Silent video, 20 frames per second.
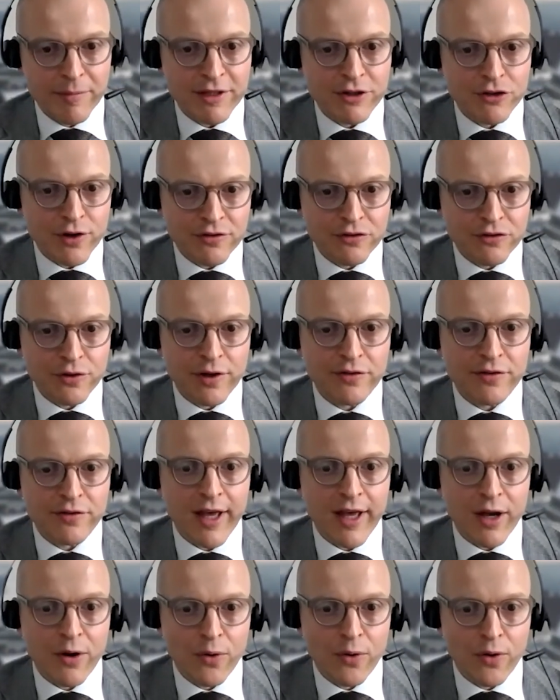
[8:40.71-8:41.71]
a transthoracic
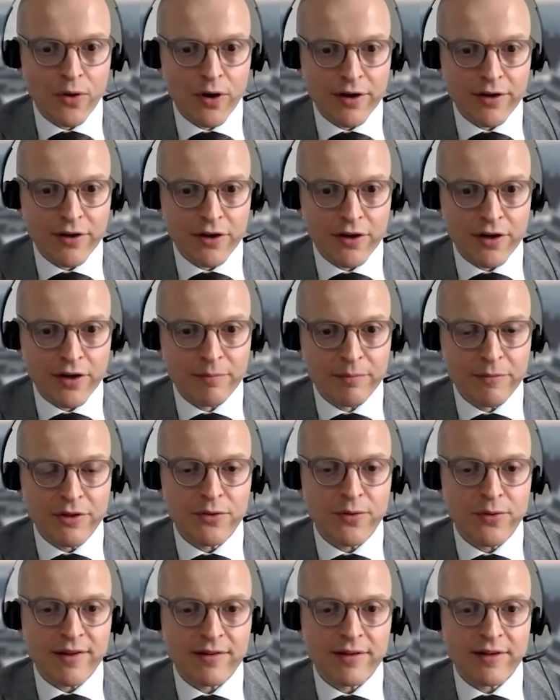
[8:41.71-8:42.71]
echocardiogram
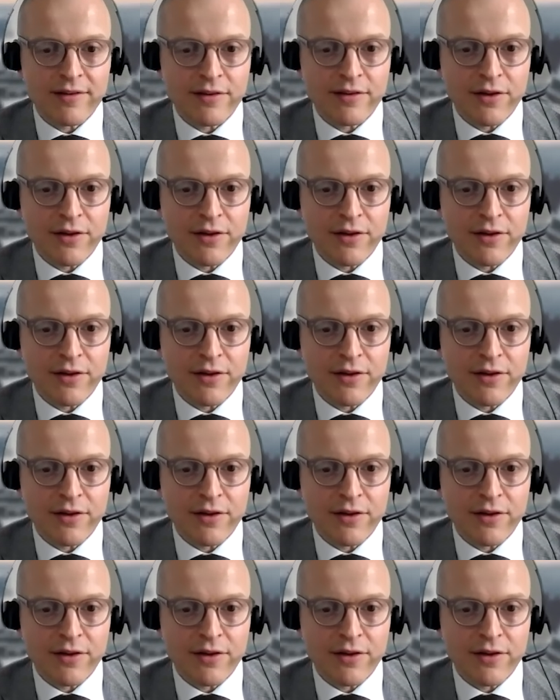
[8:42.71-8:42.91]
to assess